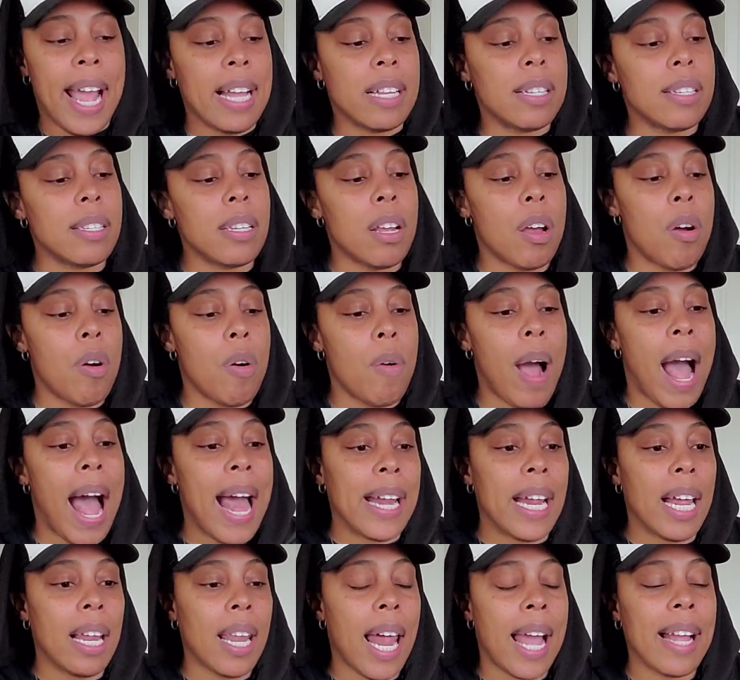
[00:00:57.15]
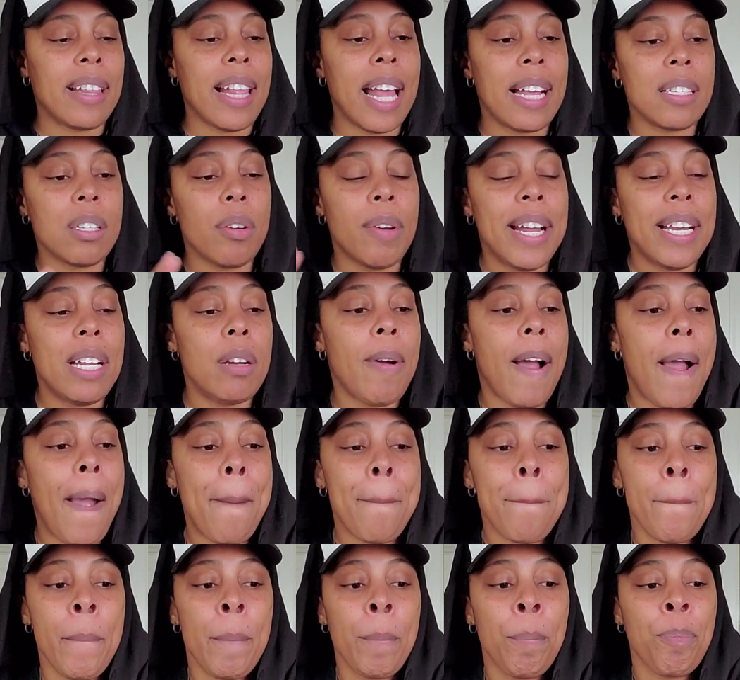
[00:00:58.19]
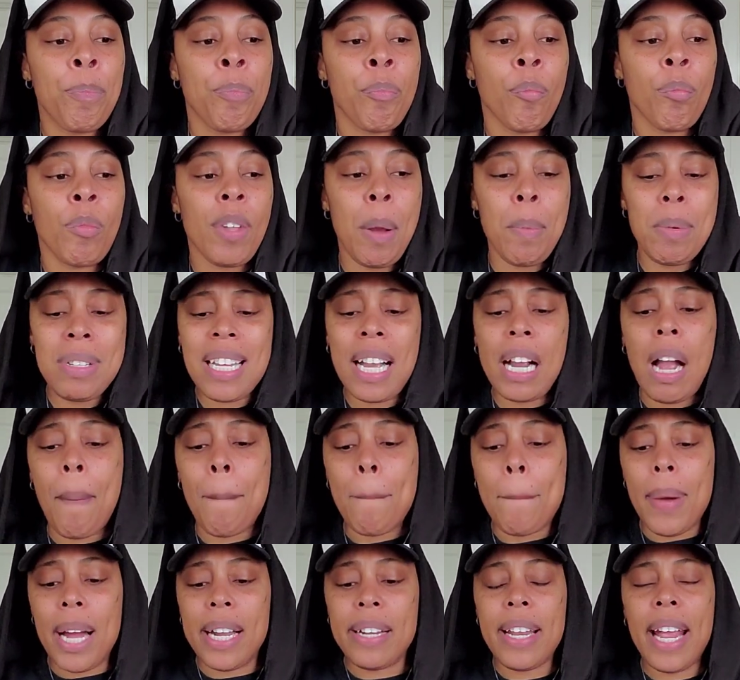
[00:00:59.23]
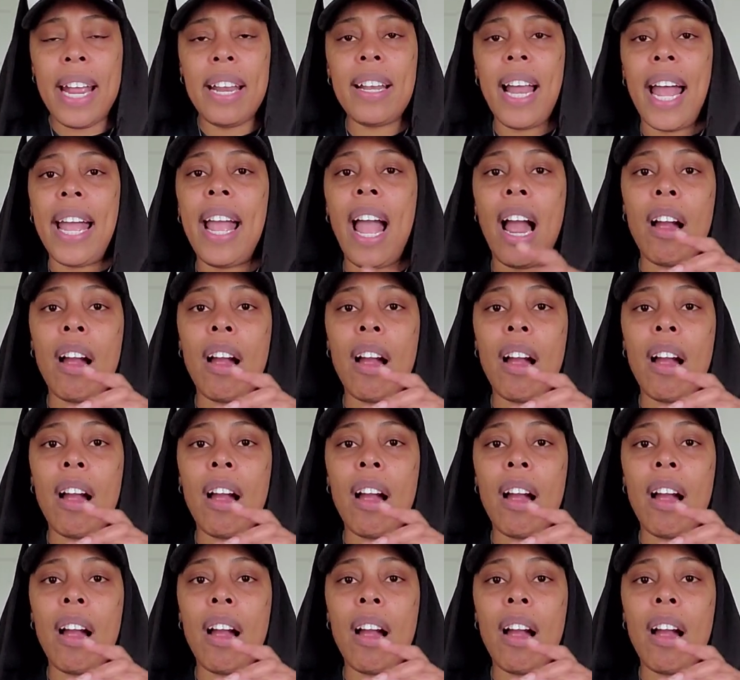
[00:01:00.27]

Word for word: And so I didn't like that. So anyway, it was like a Monday night. I